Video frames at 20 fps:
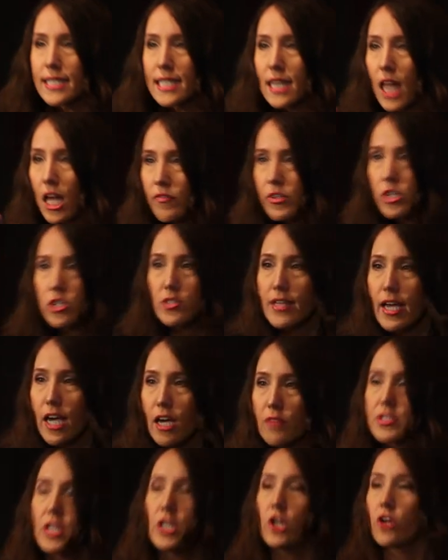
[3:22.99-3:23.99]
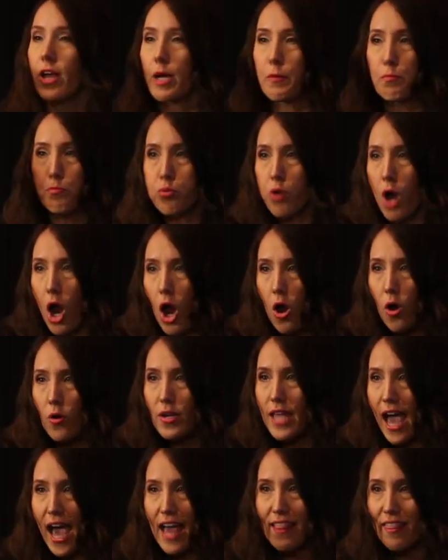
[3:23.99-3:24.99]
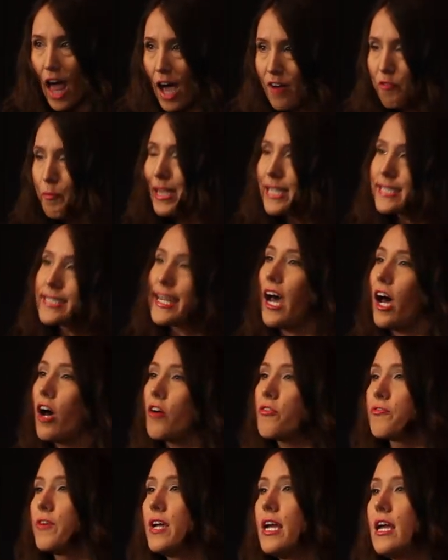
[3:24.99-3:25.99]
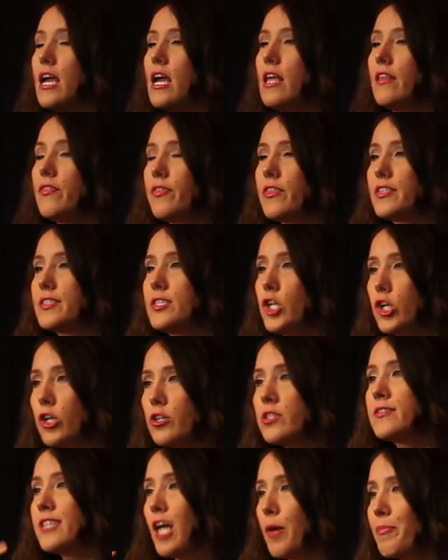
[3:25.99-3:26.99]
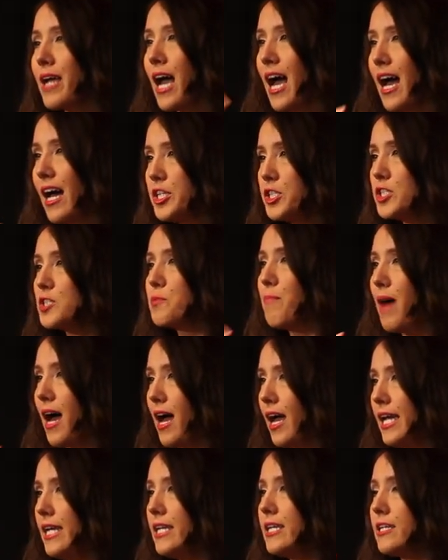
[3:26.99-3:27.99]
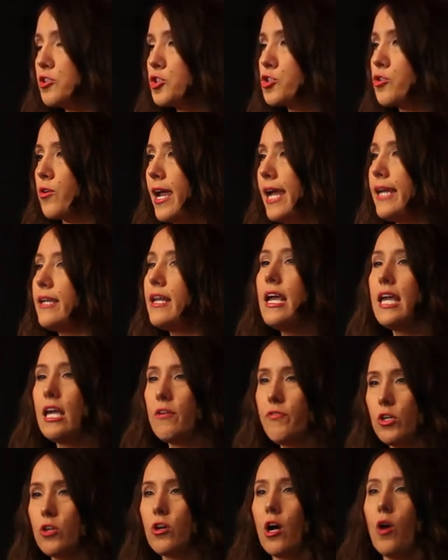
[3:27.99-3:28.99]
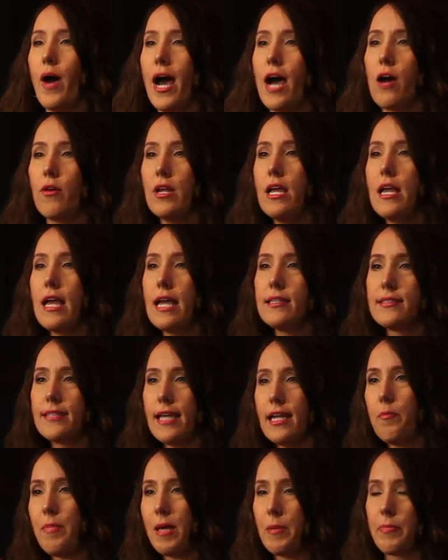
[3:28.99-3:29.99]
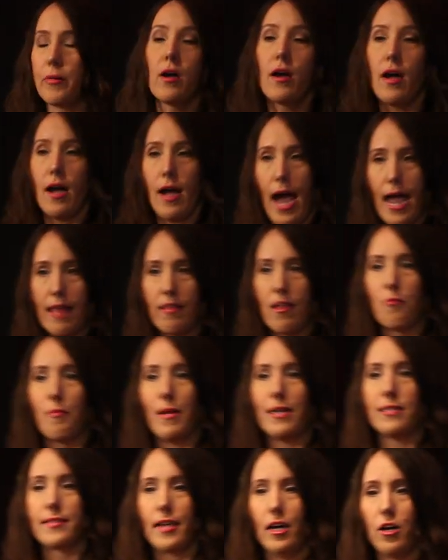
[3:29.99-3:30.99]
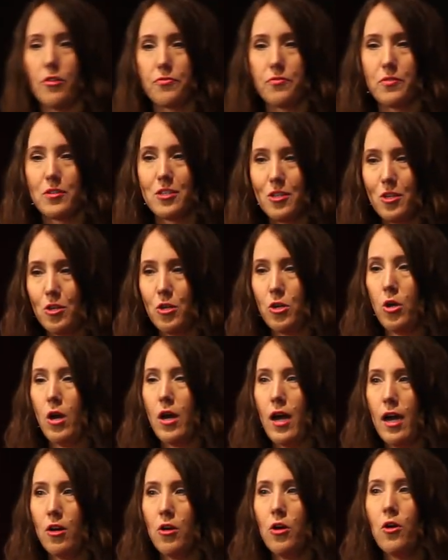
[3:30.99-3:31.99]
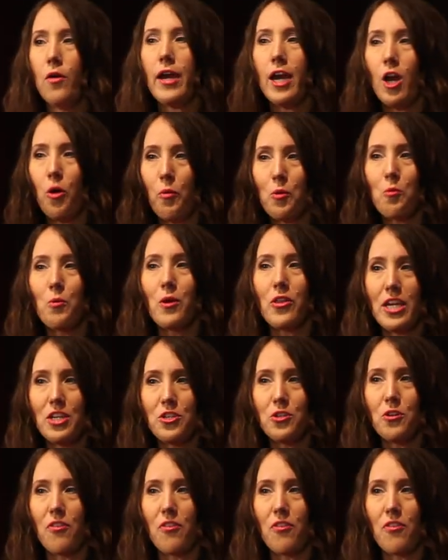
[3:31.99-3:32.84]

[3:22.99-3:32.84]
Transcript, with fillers: to love yourselves and you're like, pro, yeah, love myself, this, your subconscious mind is trained. If you go out and say to people, I love myself, who here would really do